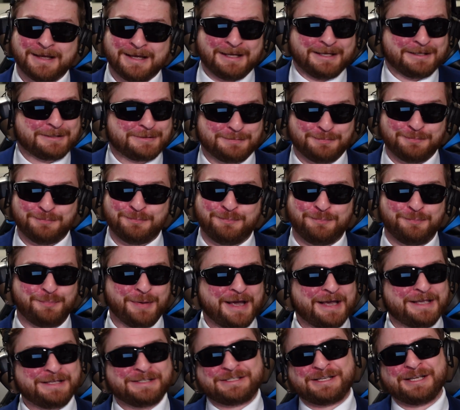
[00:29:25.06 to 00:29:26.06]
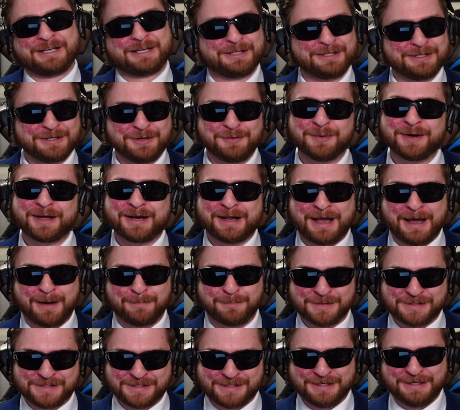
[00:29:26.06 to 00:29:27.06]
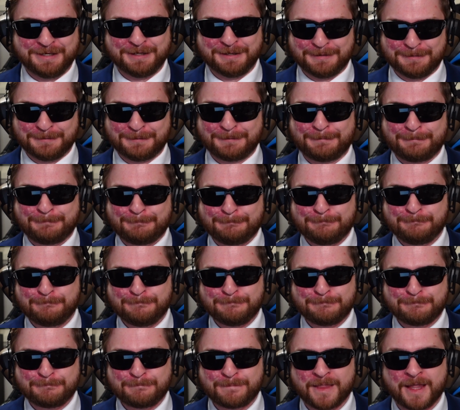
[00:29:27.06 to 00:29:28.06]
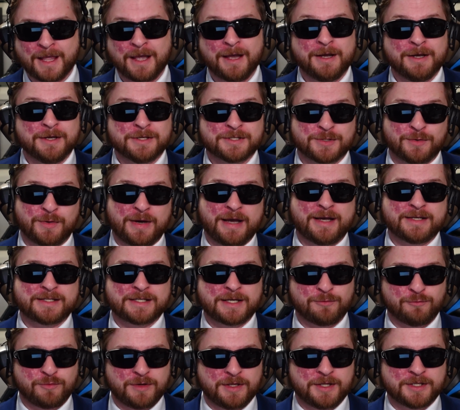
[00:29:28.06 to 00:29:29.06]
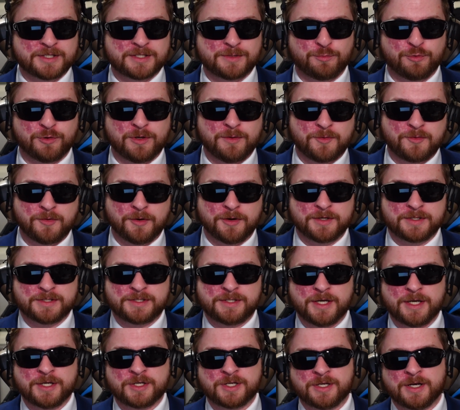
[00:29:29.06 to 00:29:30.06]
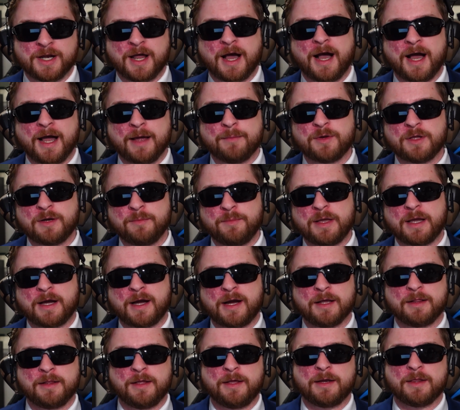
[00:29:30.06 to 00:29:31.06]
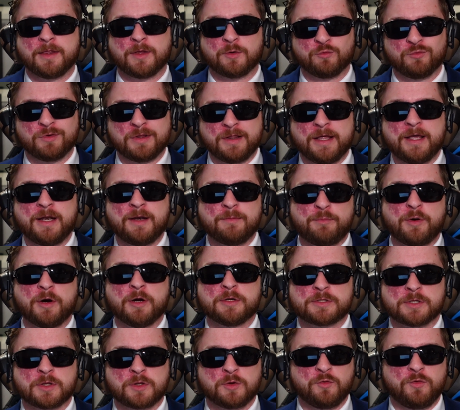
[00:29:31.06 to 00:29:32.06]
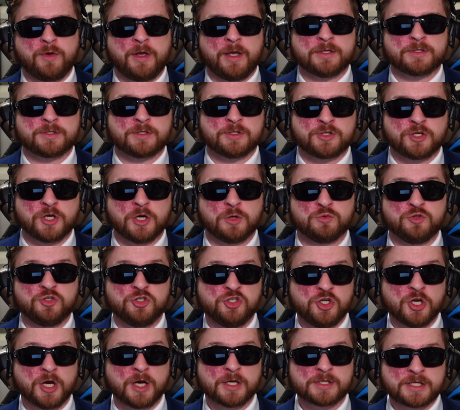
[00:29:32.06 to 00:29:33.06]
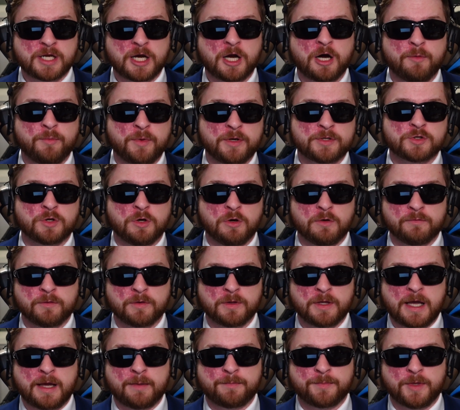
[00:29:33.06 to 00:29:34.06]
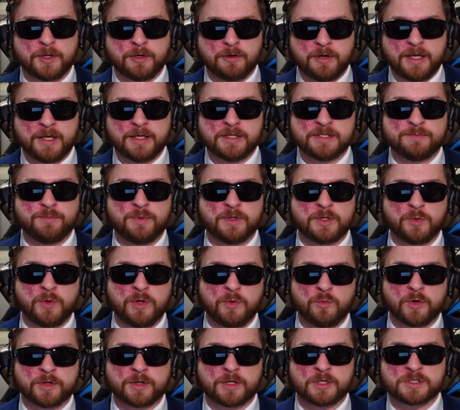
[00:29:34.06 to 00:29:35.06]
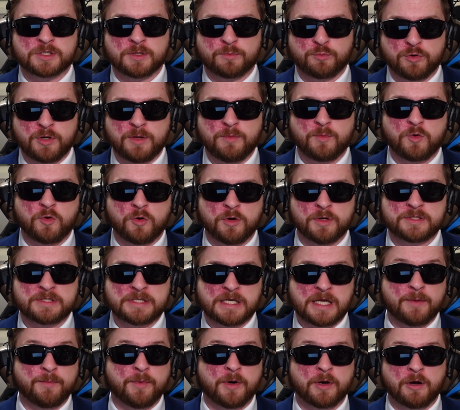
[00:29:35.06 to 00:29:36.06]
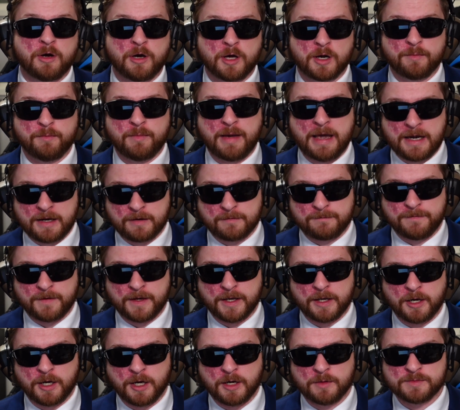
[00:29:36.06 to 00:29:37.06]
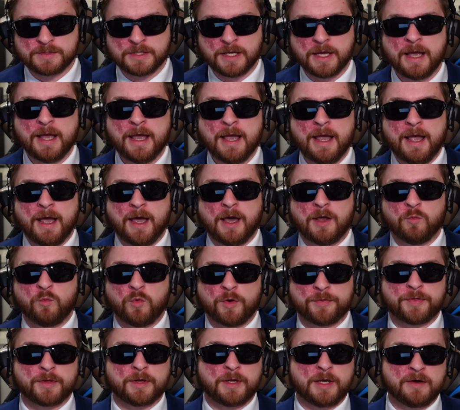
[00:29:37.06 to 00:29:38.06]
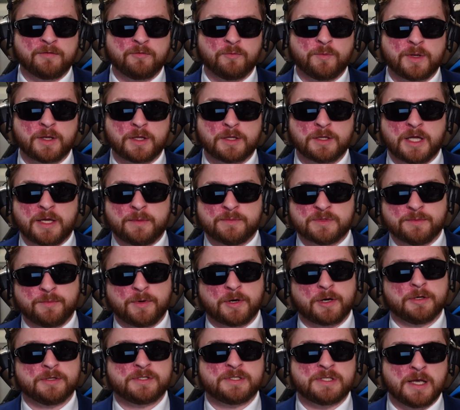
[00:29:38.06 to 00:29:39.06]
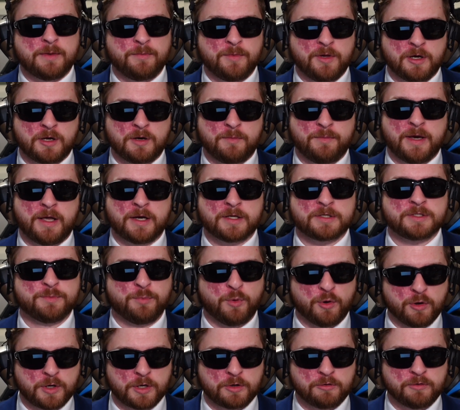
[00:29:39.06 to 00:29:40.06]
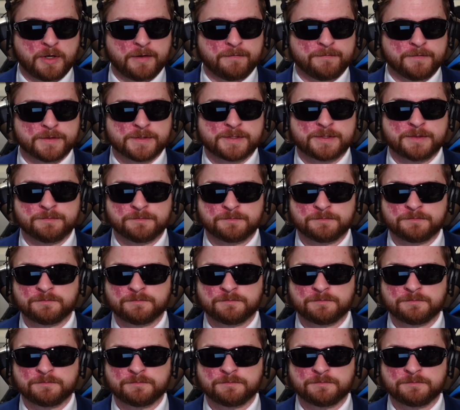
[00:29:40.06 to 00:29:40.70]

That's basically what happens here. So as I read the Supreme Court decision, I'm going to be highlighting the related parts of the RIAS to show just how much overlap there is between what the Supreme Court said about automatic firearms and what the government claims about our semi-automatic sporting rifles.